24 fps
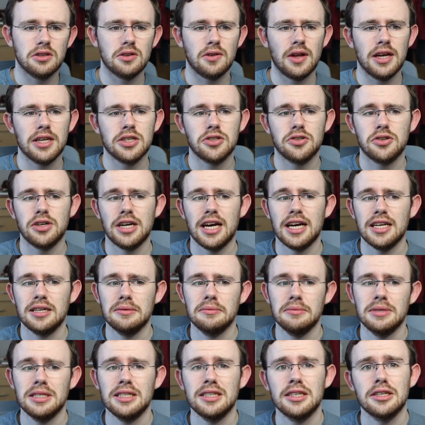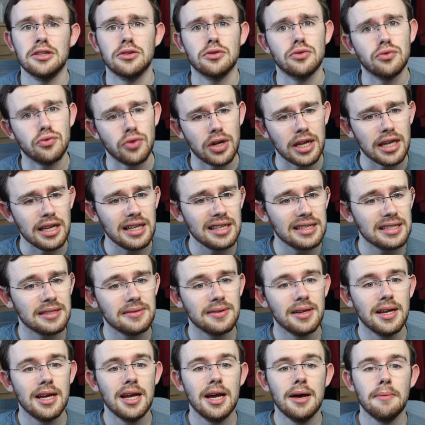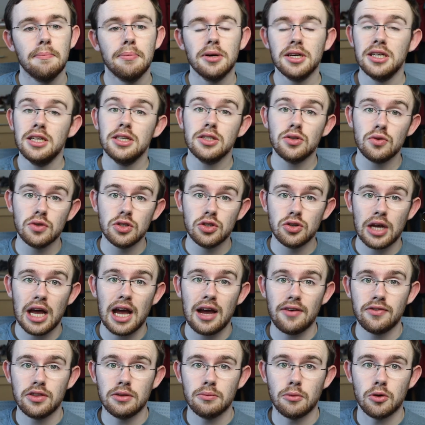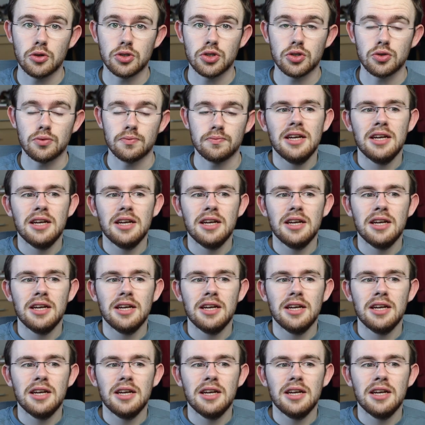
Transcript: The lecturer hadn't been great, but he's only doing half the module.